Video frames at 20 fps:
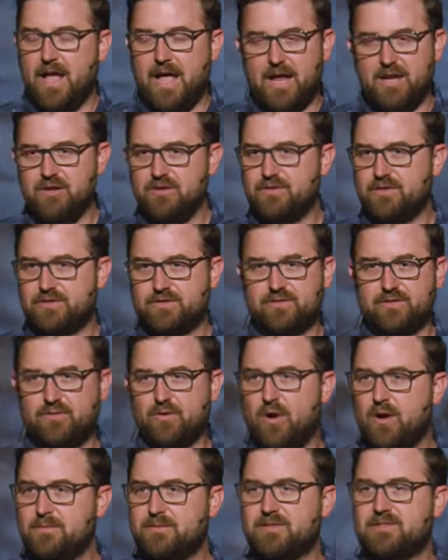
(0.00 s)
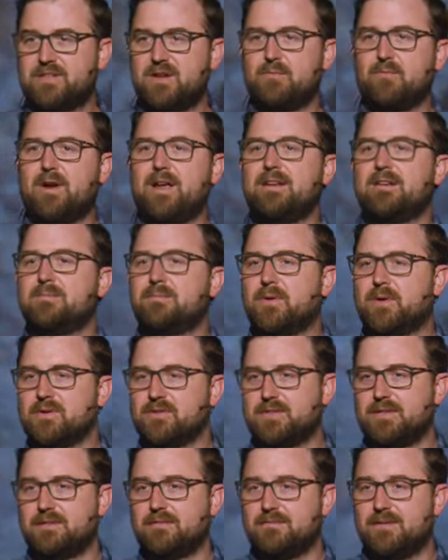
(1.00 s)
and you just go up to some random
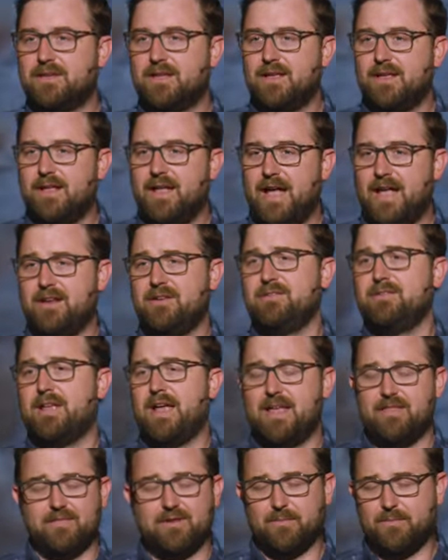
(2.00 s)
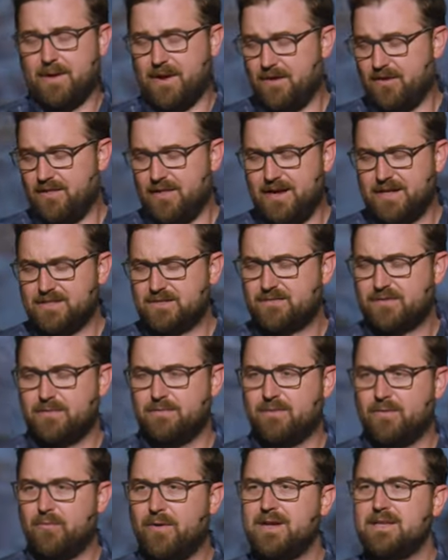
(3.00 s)
person and, you, and they're paralyzed
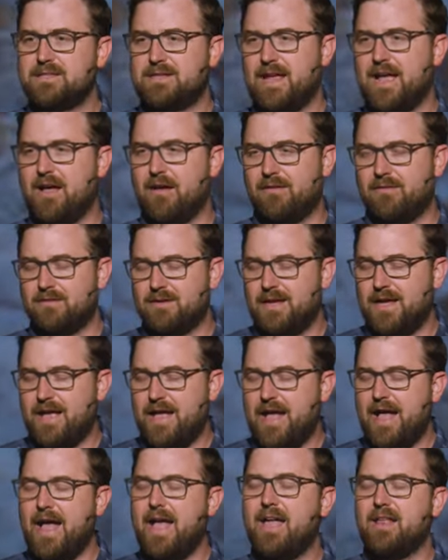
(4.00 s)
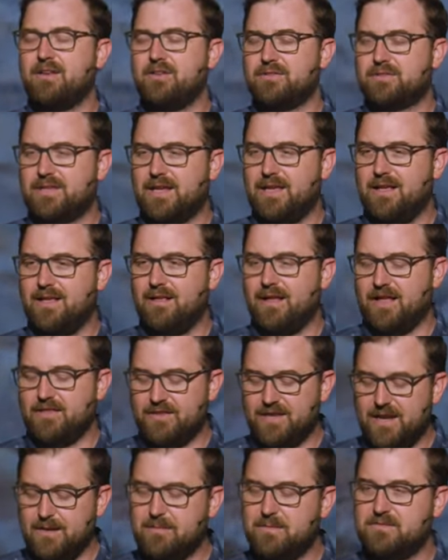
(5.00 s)
from the waist down, and you say, In
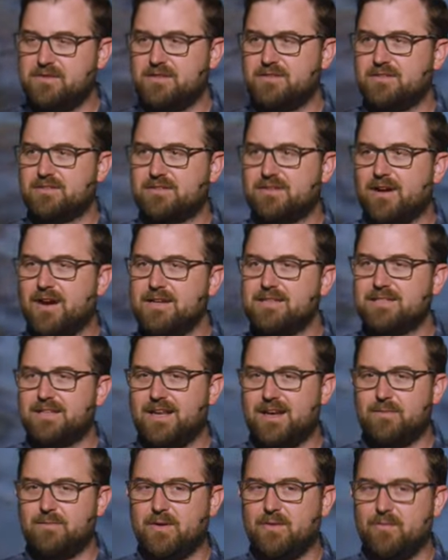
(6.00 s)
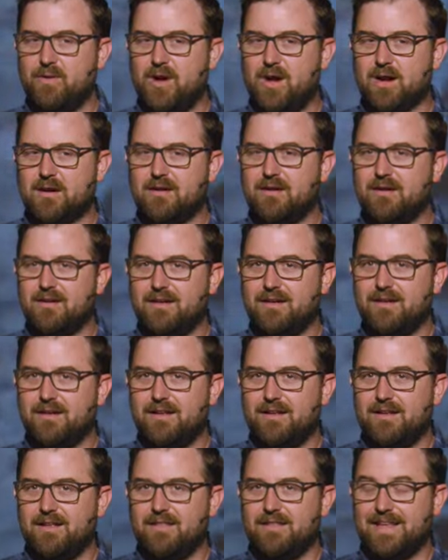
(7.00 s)
the name of Jesus Christ, get up and walk.
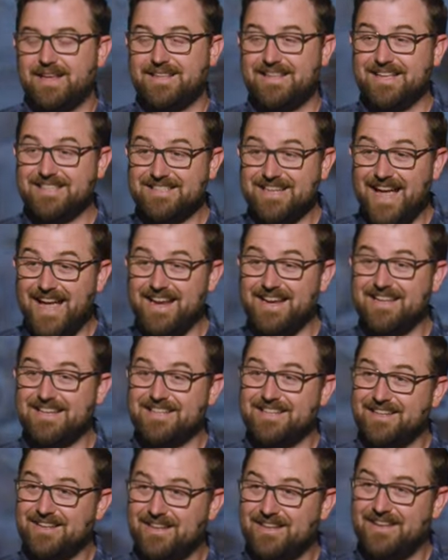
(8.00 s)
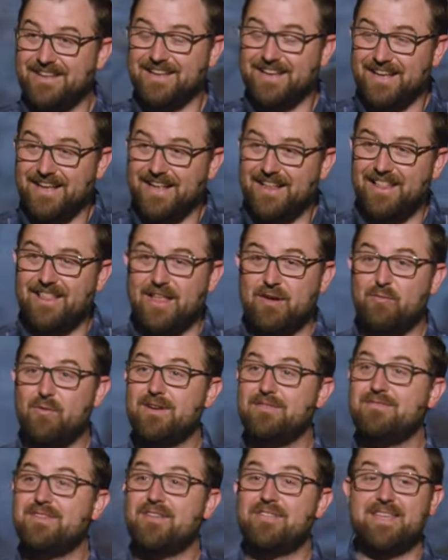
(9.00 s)
Like, that's kind of like,
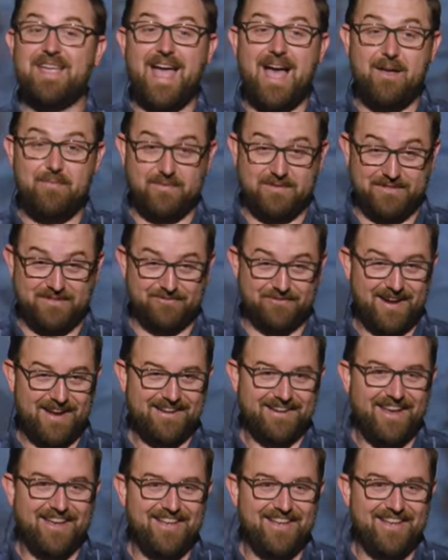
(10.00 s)
what if nothing happens, right?